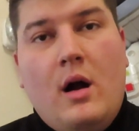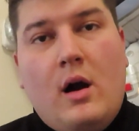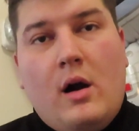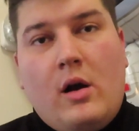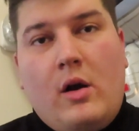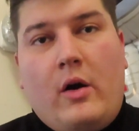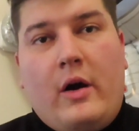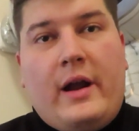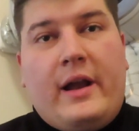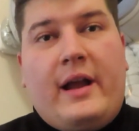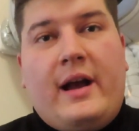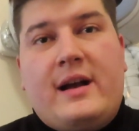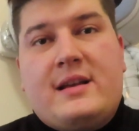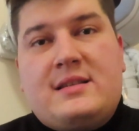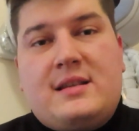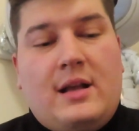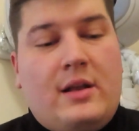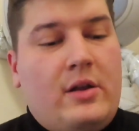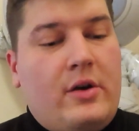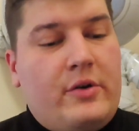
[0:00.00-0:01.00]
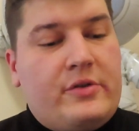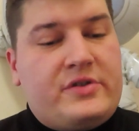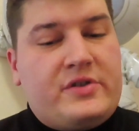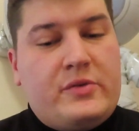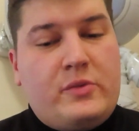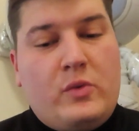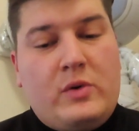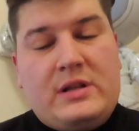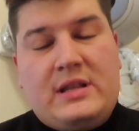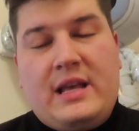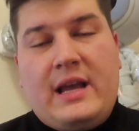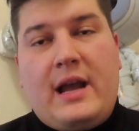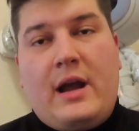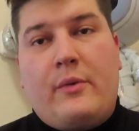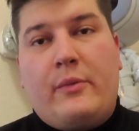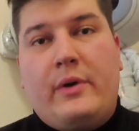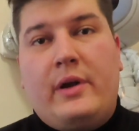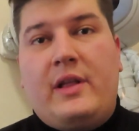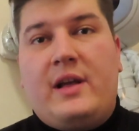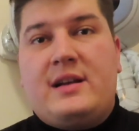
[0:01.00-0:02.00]
Alright guys, hello. So one thing I
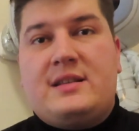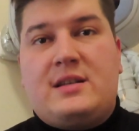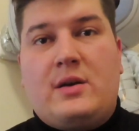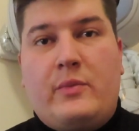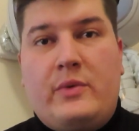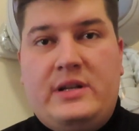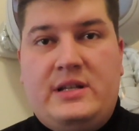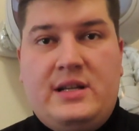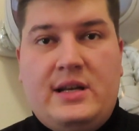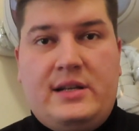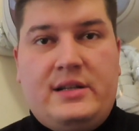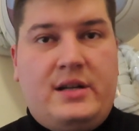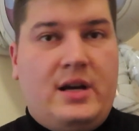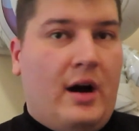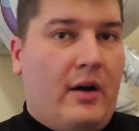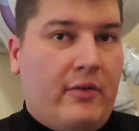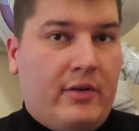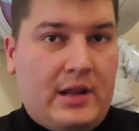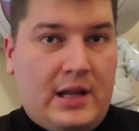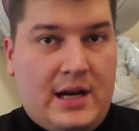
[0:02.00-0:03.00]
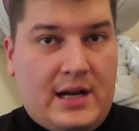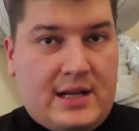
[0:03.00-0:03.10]
realized that we didn't cover that